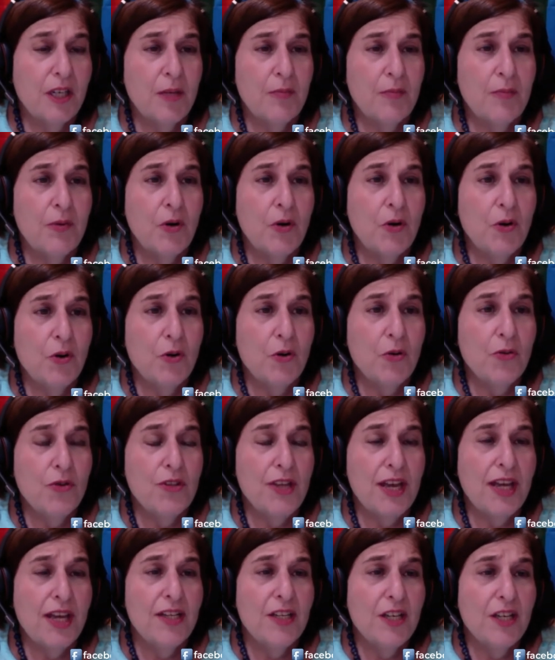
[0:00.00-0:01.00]
uh, poll
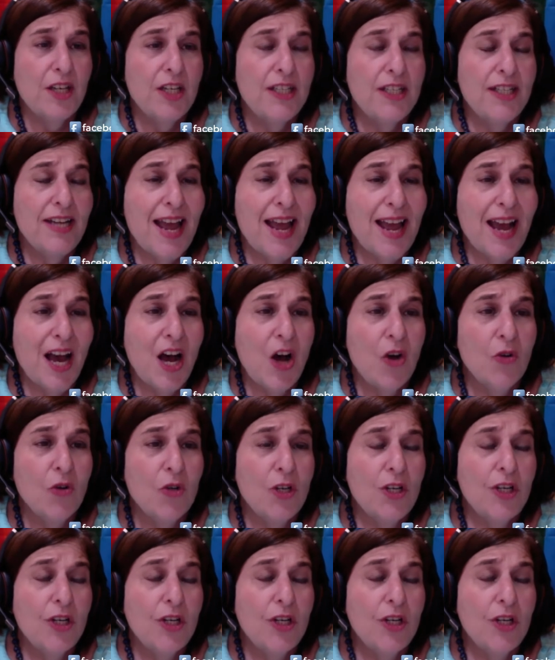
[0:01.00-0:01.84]
that now,